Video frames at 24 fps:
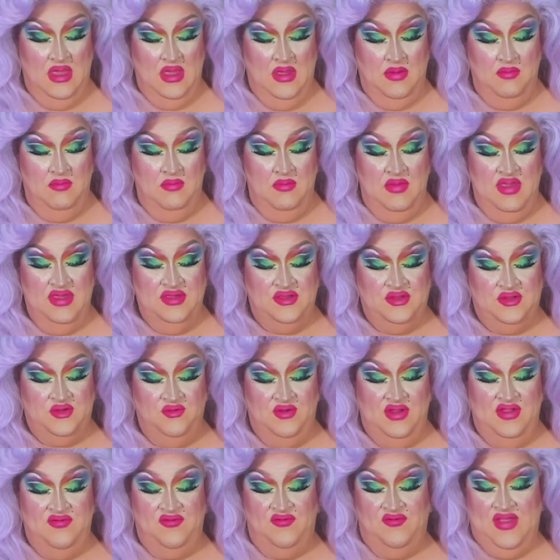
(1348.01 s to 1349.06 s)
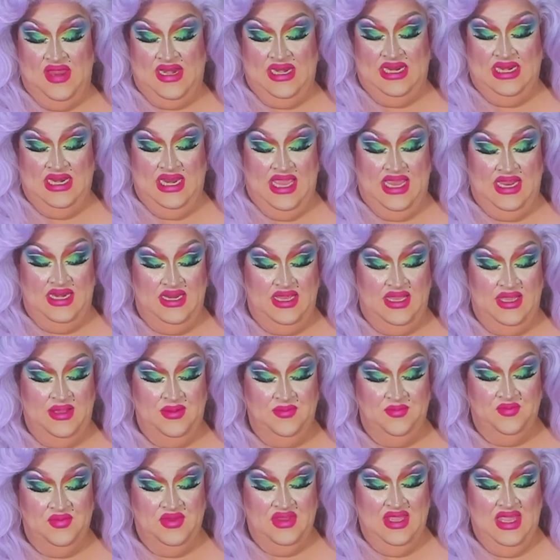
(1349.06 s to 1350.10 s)
Mystery Funny Lady.
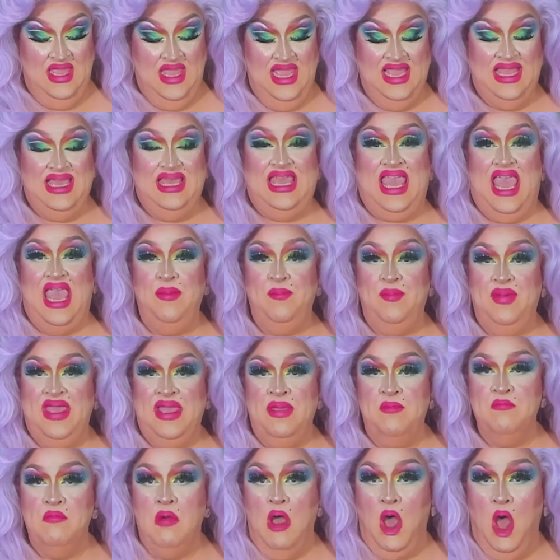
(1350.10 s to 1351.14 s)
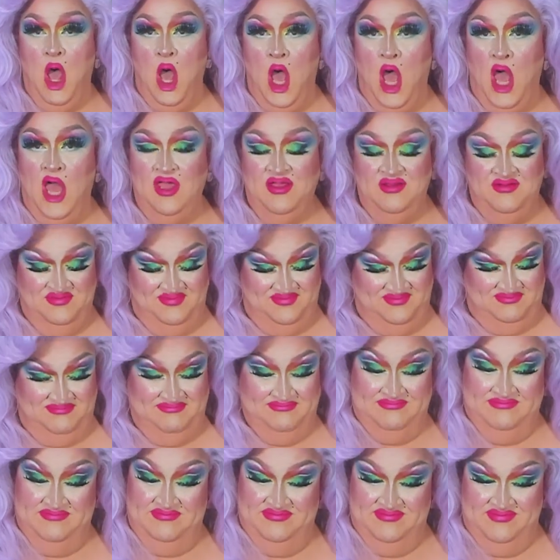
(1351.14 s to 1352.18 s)
Gaping Maw.
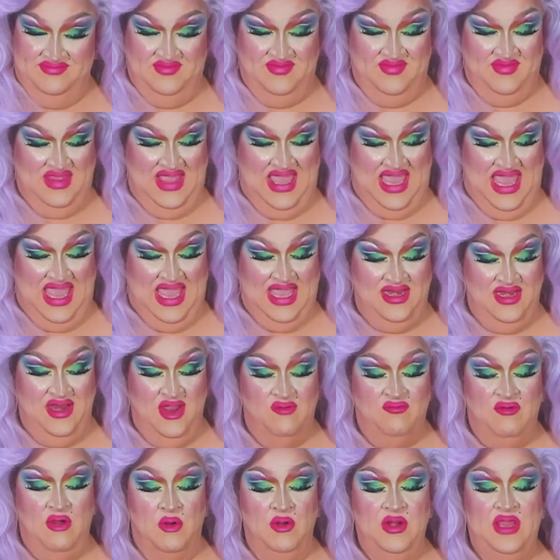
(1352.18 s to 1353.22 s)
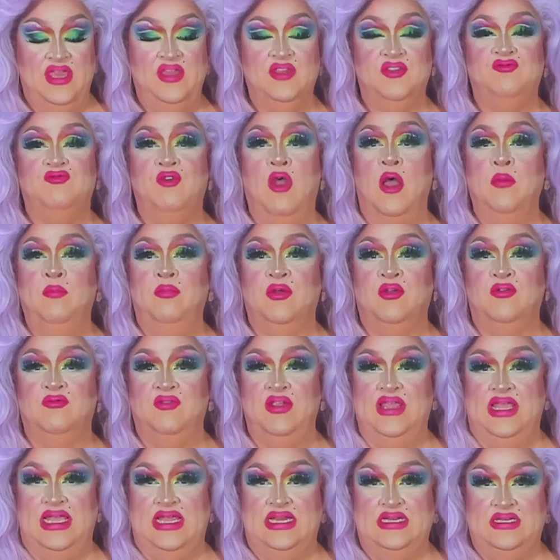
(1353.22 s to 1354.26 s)
And Erroneous Romper
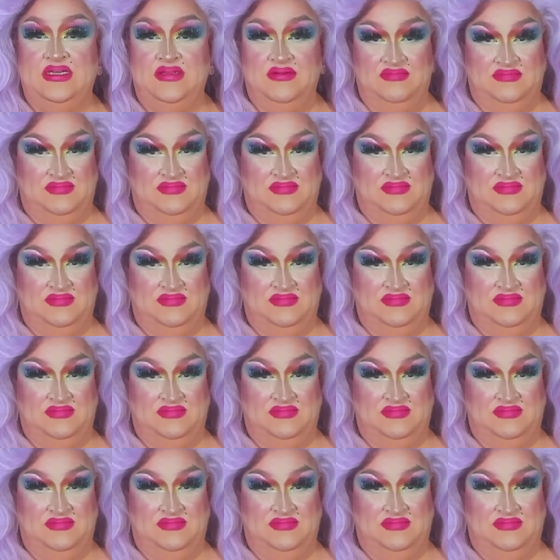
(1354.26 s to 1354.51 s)
Reed.